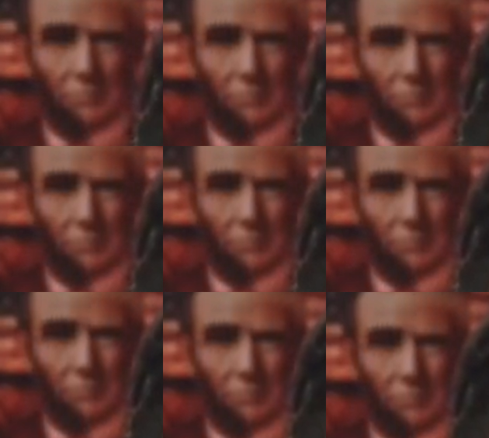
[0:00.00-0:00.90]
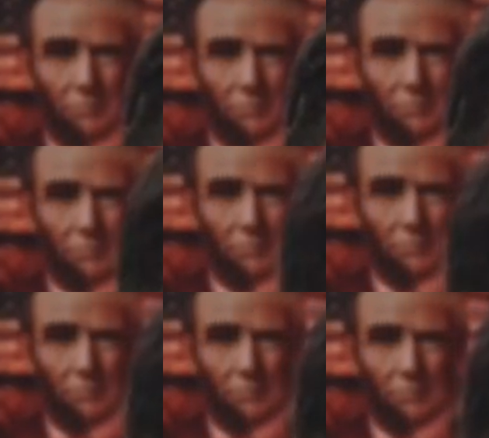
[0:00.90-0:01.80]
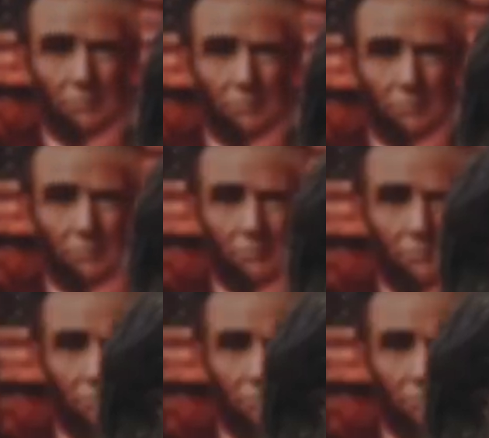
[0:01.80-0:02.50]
The person shown says nothing.